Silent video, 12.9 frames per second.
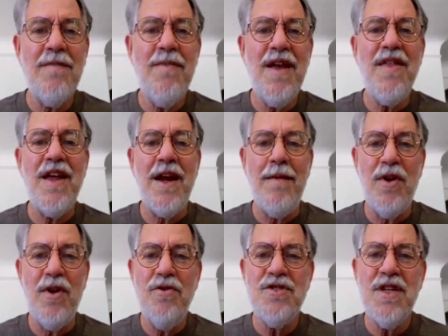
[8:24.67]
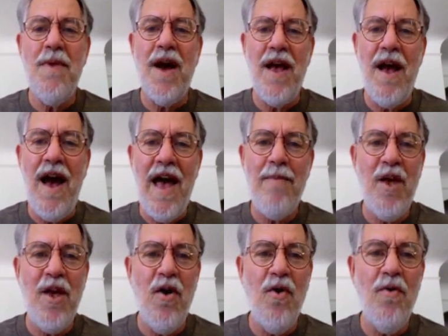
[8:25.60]
me that I'm losing my happy
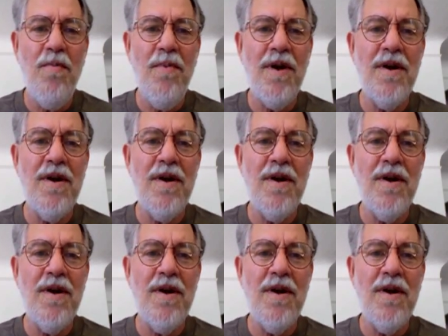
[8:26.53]
home?